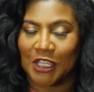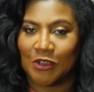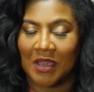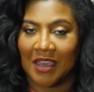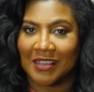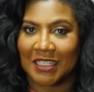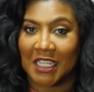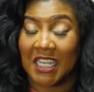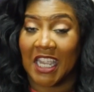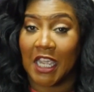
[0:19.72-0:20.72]
you guys
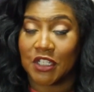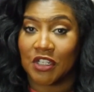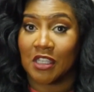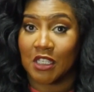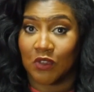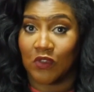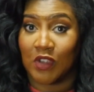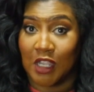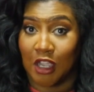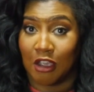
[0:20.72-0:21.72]
can catch this
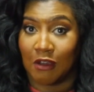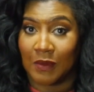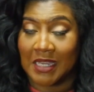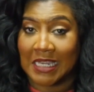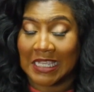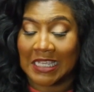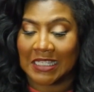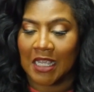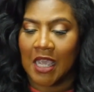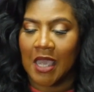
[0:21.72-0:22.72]
video. It
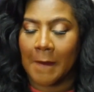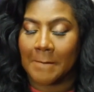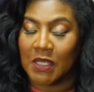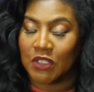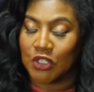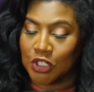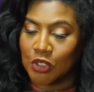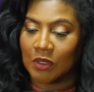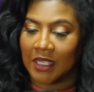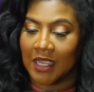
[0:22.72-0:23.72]
is Miss
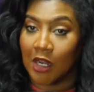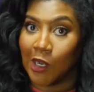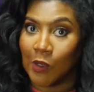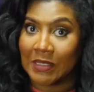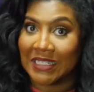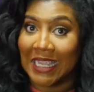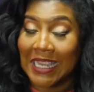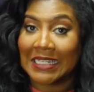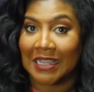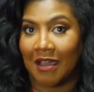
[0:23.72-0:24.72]
Julie, and her
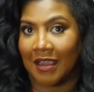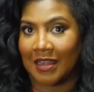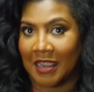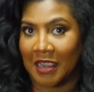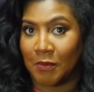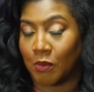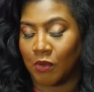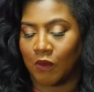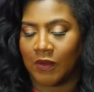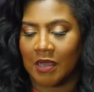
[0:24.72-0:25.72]
TikTok name or
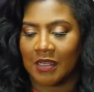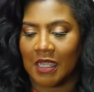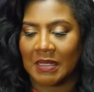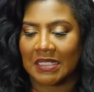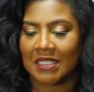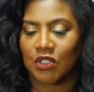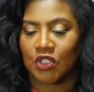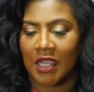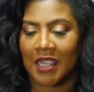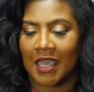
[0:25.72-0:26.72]
profile name is
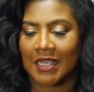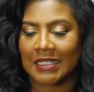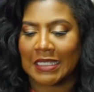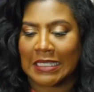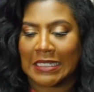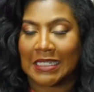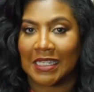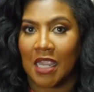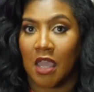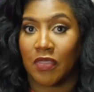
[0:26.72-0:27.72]

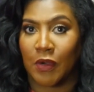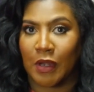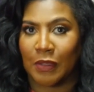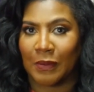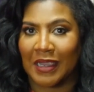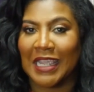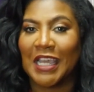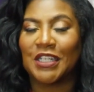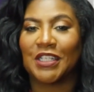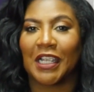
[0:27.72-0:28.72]
JSED33.
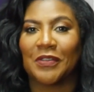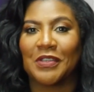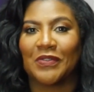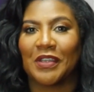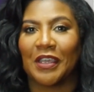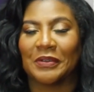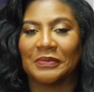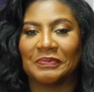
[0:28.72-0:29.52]
Check out this video.